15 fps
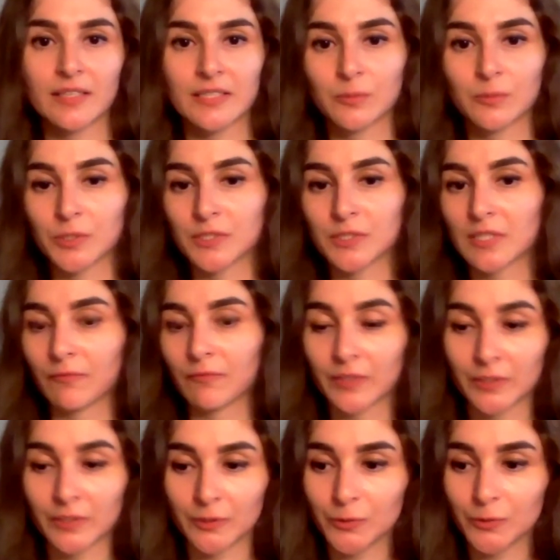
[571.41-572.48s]
it was
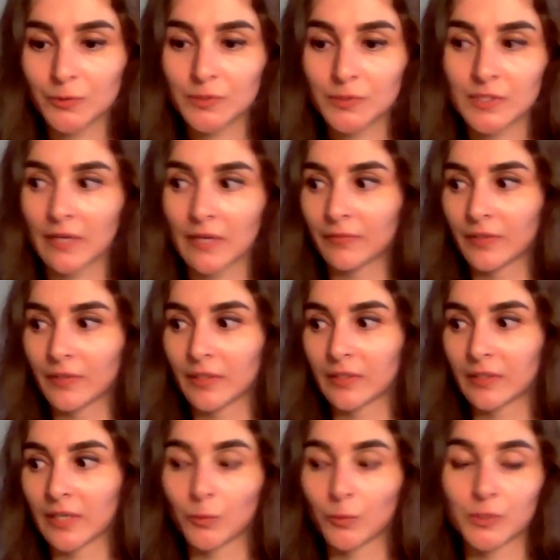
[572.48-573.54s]
something new, something
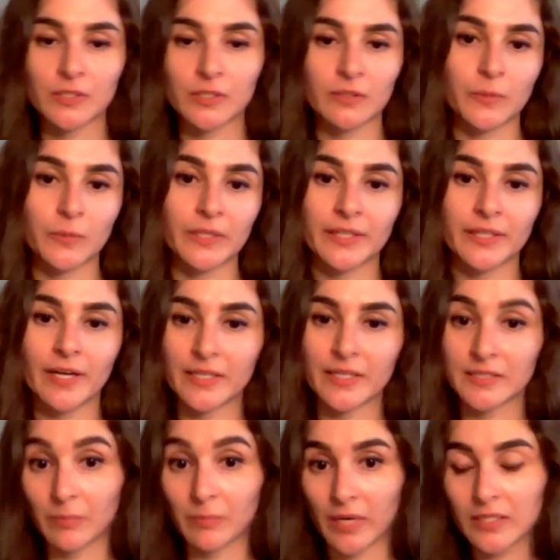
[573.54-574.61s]
that was in very high
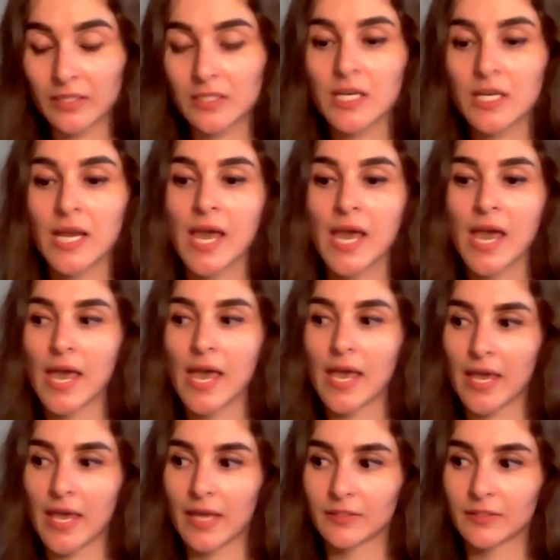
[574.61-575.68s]
demand.
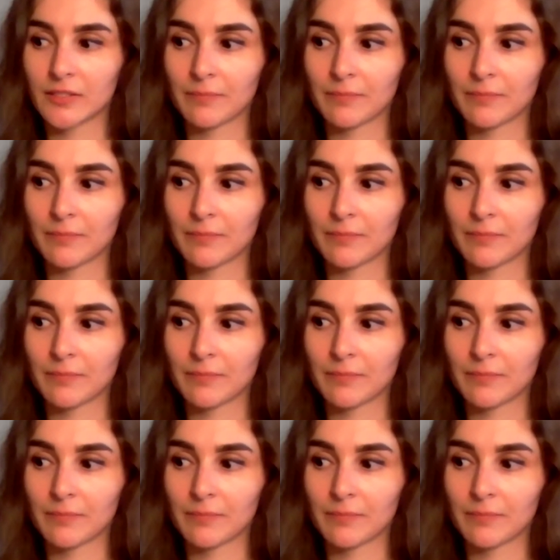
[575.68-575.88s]
And